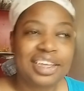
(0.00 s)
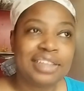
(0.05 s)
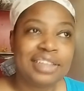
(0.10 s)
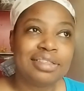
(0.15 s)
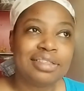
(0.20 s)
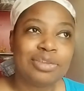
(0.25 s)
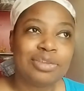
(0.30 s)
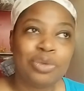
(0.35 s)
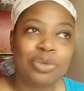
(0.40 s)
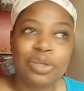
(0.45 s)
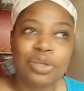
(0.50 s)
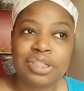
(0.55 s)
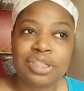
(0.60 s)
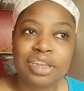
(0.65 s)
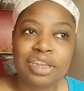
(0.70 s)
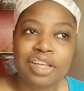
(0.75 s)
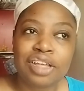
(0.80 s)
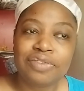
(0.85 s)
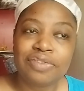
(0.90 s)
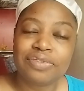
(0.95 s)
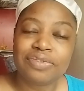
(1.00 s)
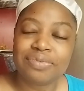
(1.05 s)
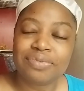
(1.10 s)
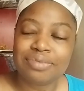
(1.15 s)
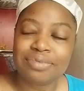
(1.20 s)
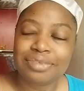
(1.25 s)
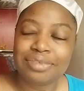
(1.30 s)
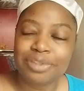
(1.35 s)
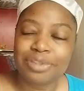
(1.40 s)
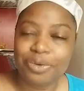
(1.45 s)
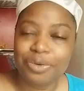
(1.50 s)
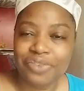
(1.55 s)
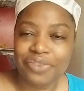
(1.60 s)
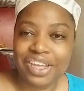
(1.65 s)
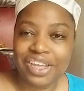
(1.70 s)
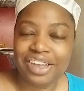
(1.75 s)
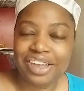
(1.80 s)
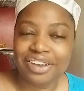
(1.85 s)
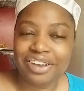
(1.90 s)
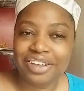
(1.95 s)
It's cool enough, no
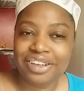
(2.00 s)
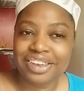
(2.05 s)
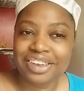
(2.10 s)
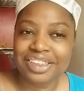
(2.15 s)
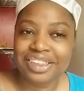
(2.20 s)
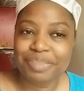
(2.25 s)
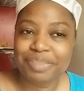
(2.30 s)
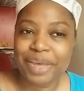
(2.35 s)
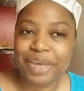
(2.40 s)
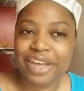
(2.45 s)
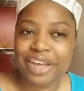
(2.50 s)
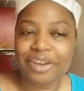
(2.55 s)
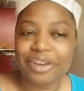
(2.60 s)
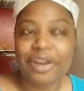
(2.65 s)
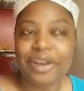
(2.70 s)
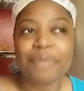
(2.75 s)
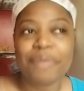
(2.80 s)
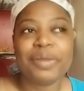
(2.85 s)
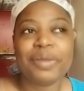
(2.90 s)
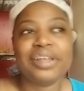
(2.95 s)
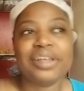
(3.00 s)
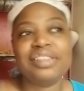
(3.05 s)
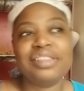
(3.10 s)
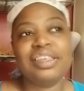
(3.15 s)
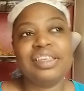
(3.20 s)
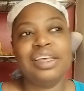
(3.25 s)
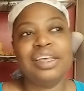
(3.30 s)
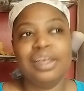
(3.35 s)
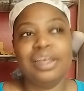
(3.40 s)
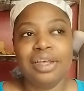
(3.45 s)
fan on in the background, but